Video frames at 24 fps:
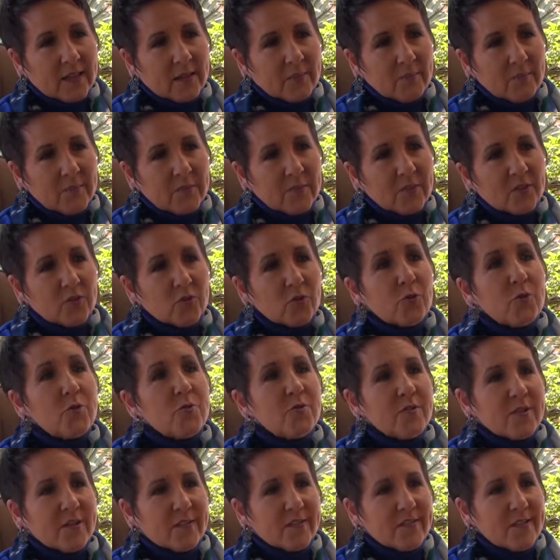The
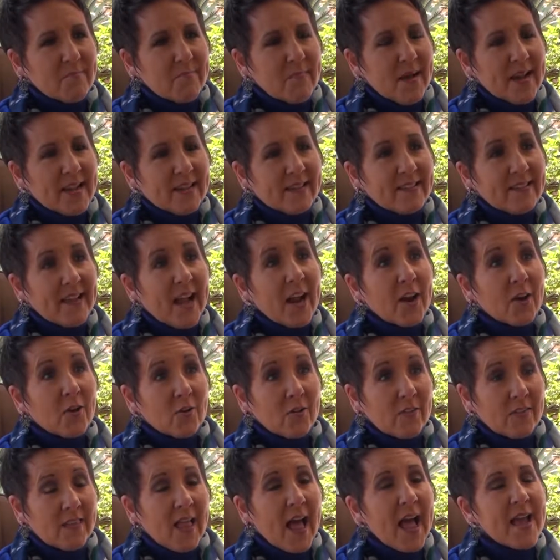truth is that my entire
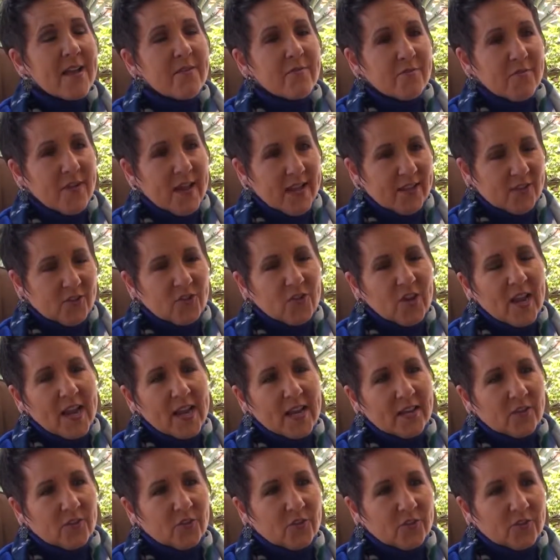life had
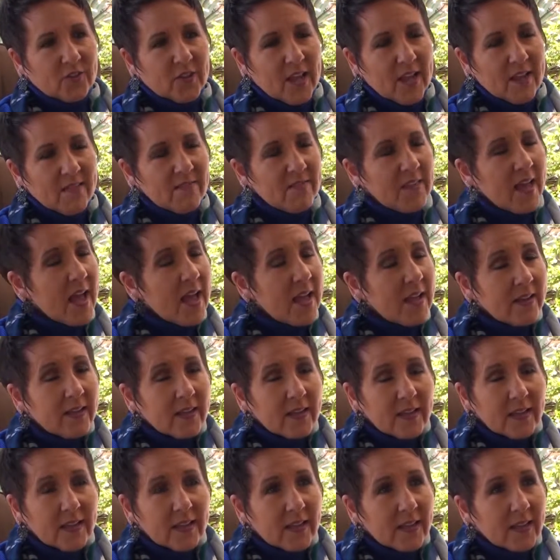changed, and
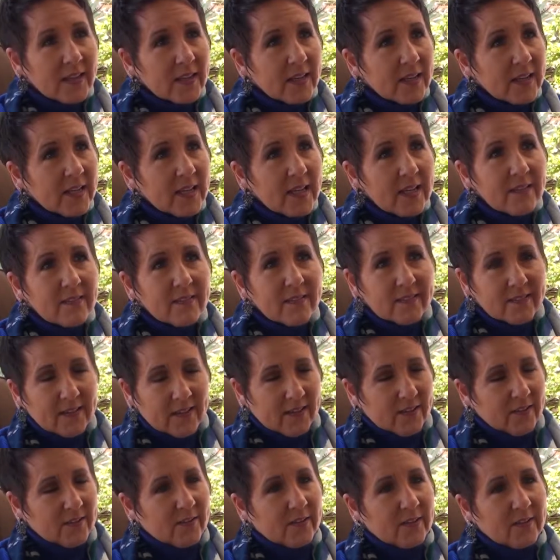then in an
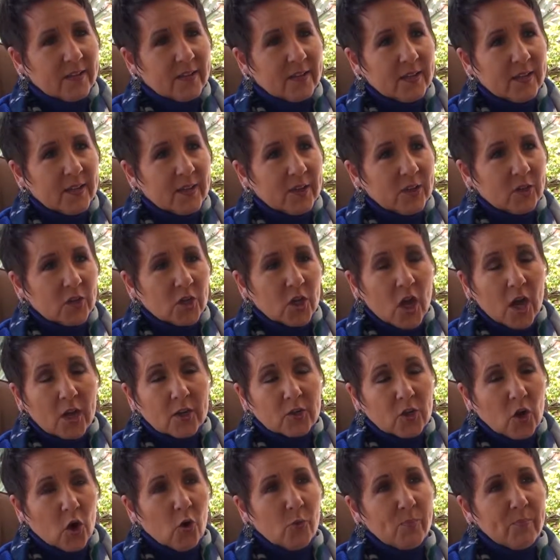instant
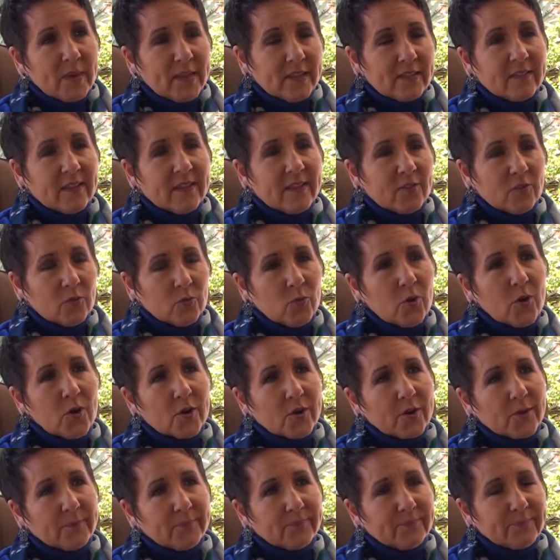God called me to His work.